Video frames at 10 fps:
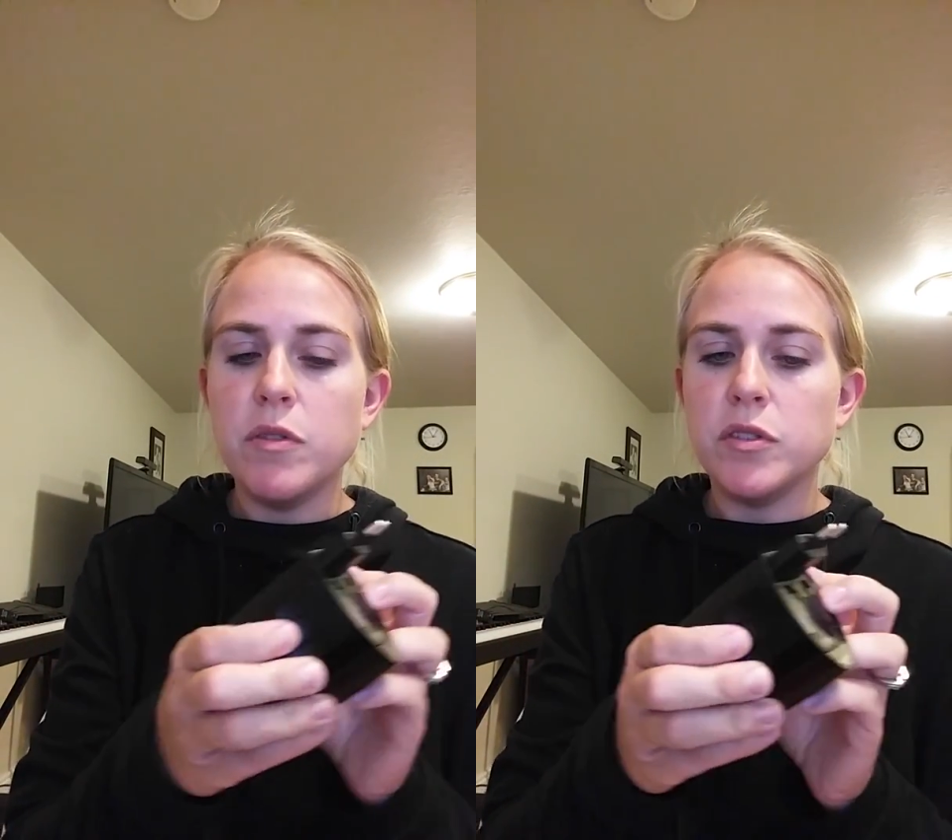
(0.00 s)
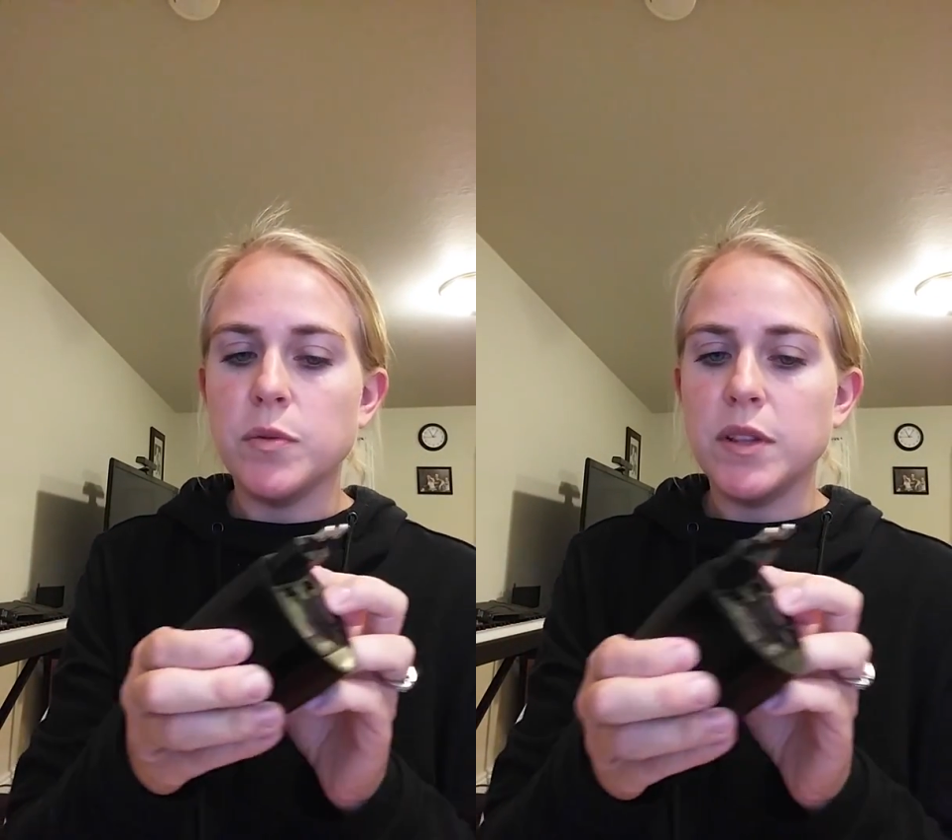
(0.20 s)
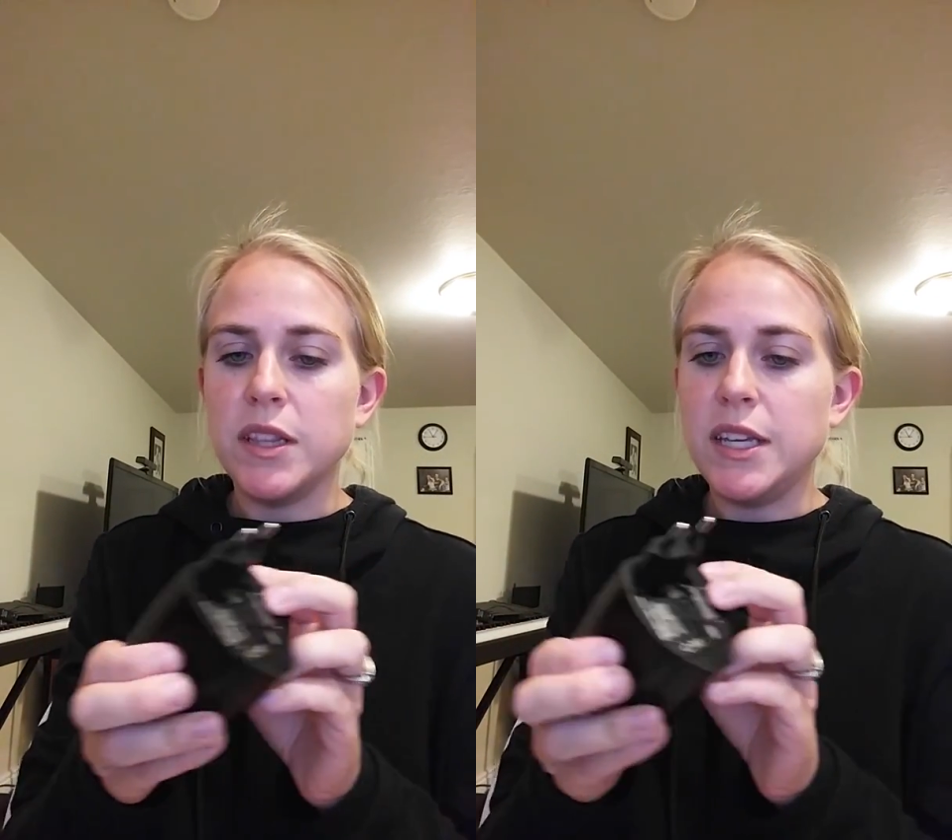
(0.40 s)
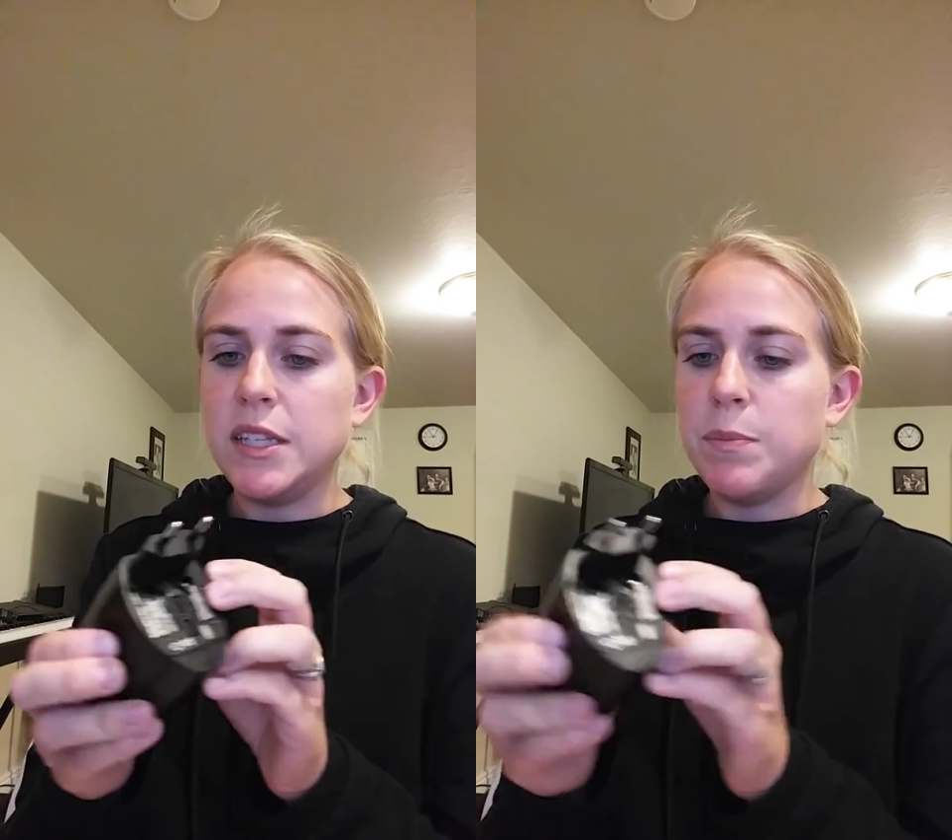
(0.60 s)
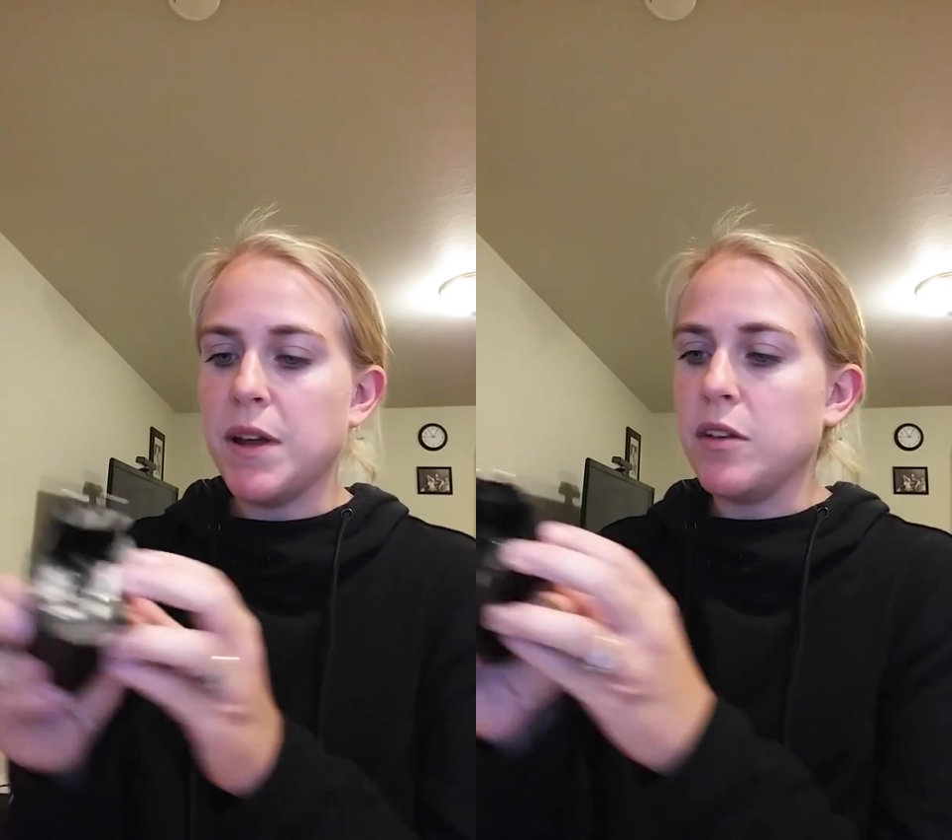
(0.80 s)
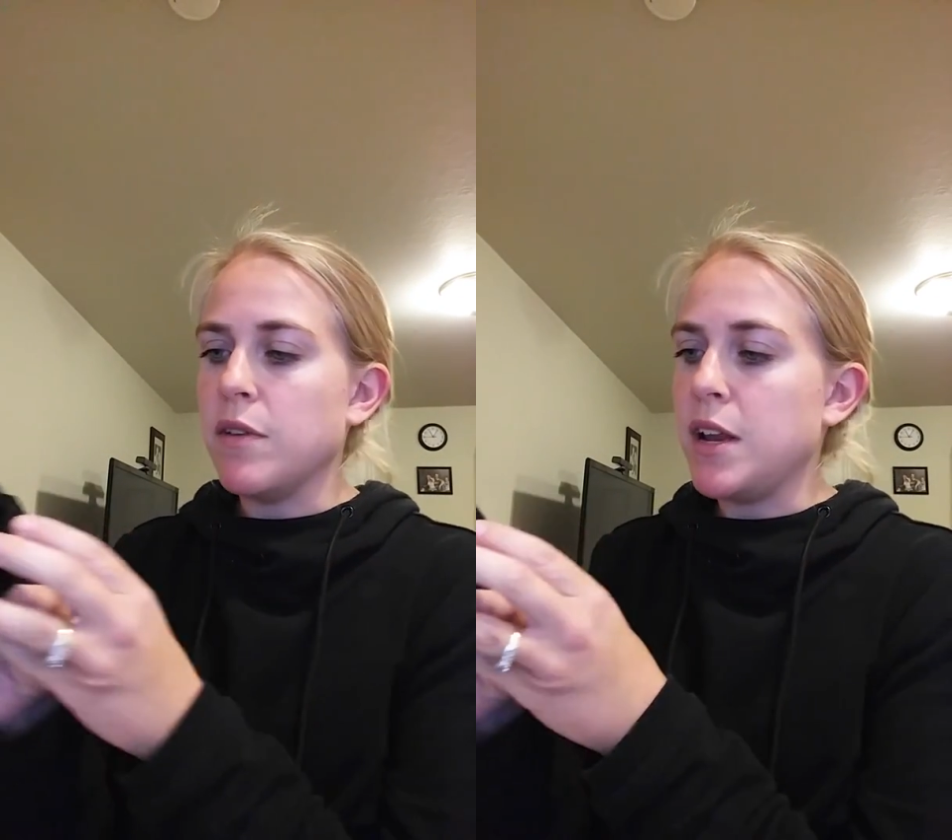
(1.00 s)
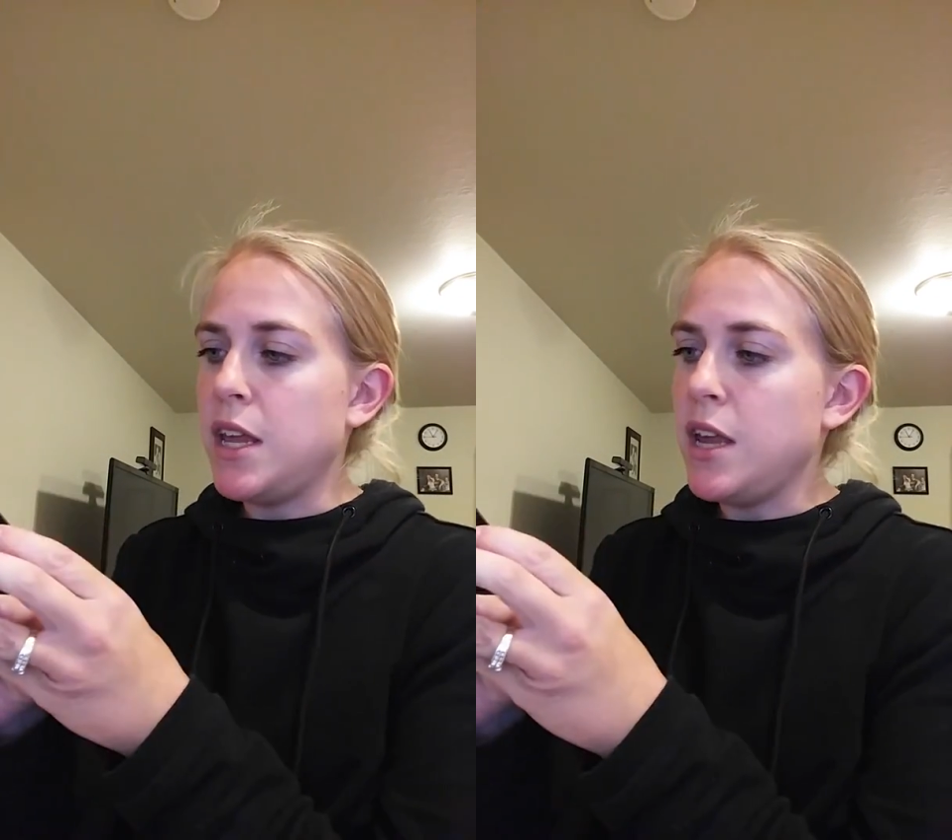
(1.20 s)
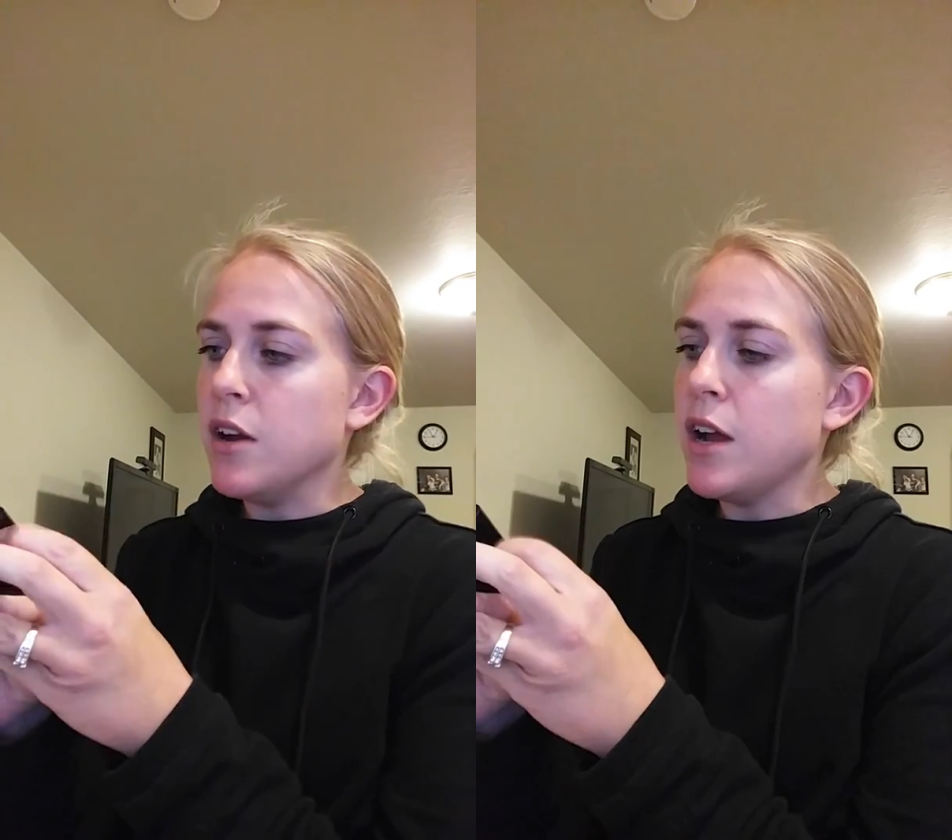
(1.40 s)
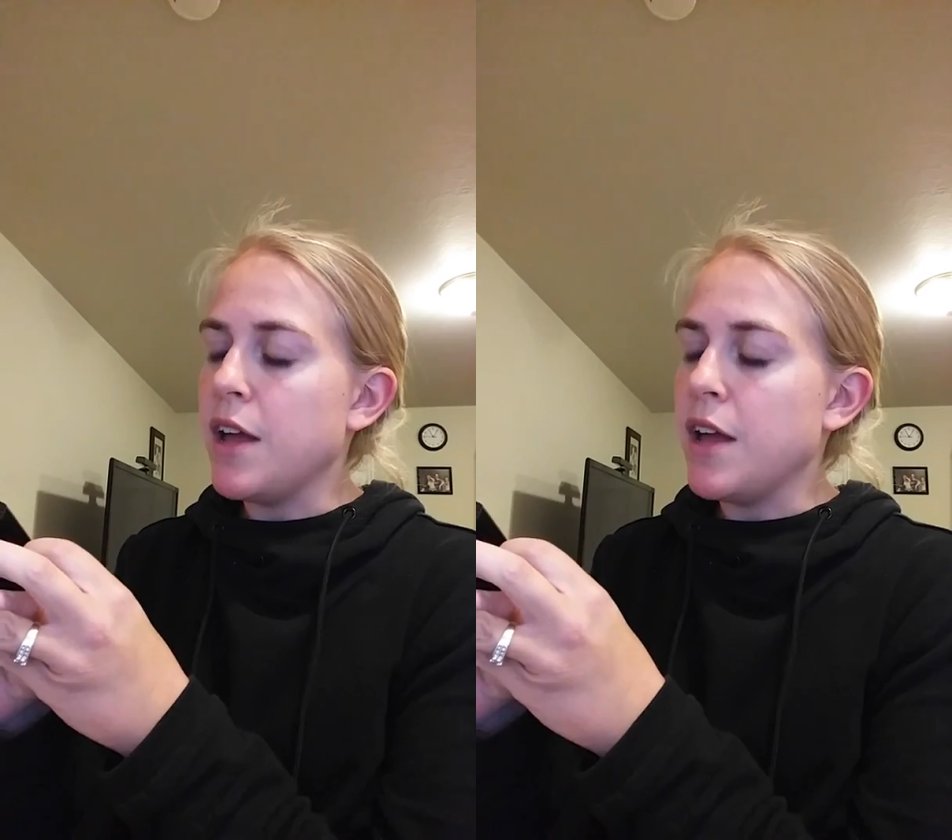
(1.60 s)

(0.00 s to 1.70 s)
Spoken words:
There's a release button right here,